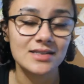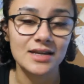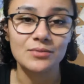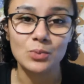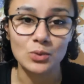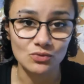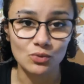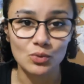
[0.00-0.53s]
said
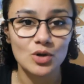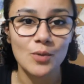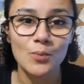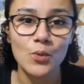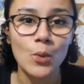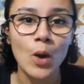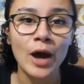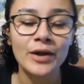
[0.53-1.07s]
was rule
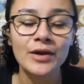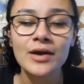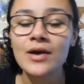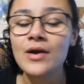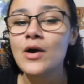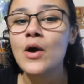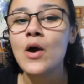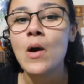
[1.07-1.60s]
number 1.
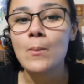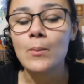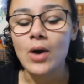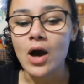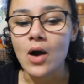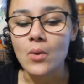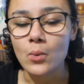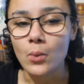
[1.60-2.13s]

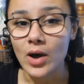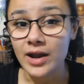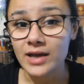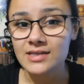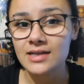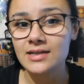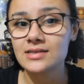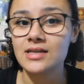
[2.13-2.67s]
But when I
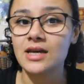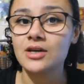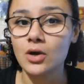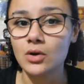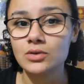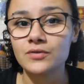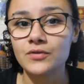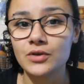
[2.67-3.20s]
say set
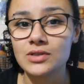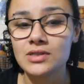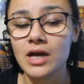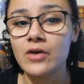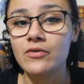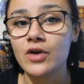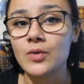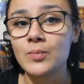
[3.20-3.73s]
goals for
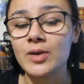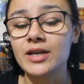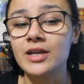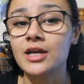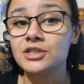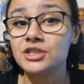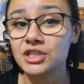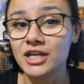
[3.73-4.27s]
yourself, I mean
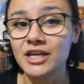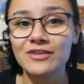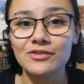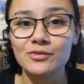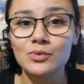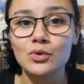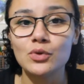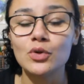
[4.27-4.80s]

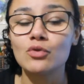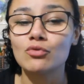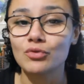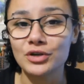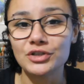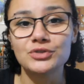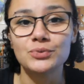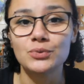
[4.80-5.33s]
achievable,
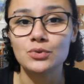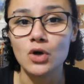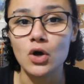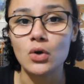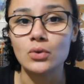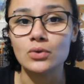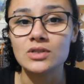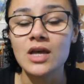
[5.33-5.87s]
reachable
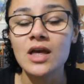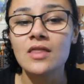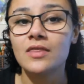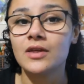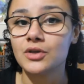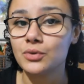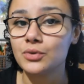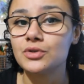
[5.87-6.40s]
goals
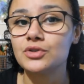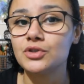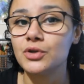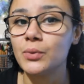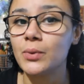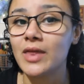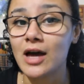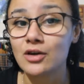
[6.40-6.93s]
that you can
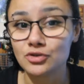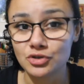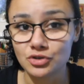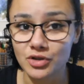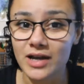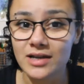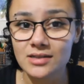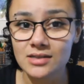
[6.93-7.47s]
do without
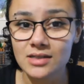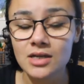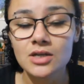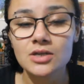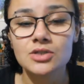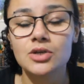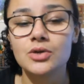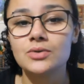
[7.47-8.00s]
stress.
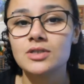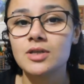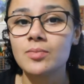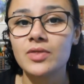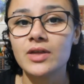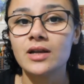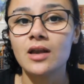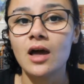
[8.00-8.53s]
So
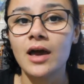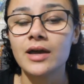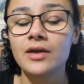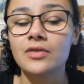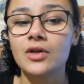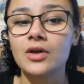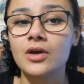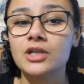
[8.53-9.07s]
something
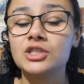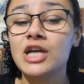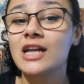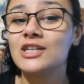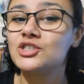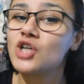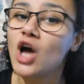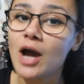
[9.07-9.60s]
like the
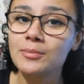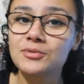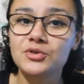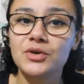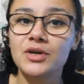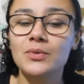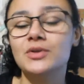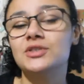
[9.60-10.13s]
challenge that I'm
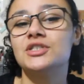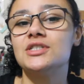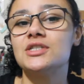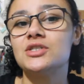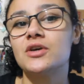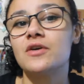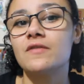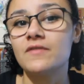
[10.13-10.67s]
doing, which is
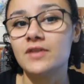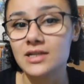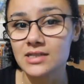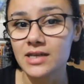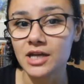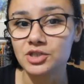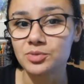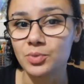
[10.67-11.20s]
to fill a
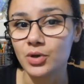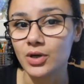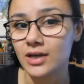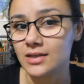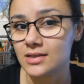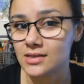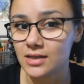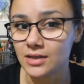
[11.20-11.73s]

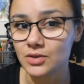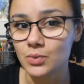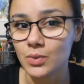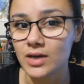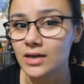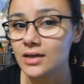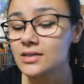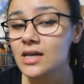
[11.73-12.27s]
sketchbook in 6
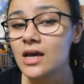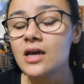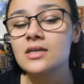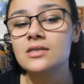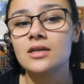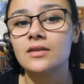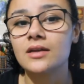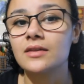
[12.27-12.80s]
weeks,
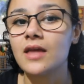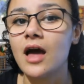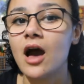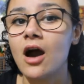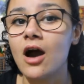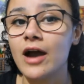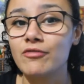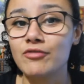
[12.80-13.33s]
something that
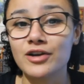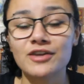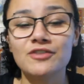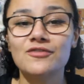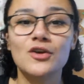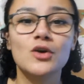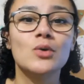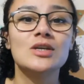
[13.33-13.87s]
I really
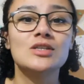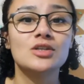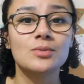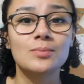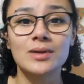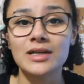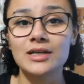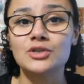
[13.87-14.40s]
feel is
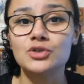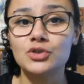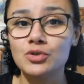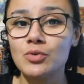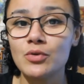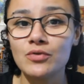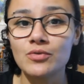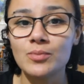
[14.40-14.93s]
completely
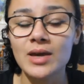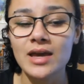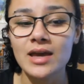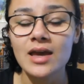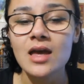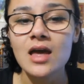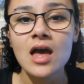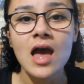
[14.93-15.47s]
doable for me,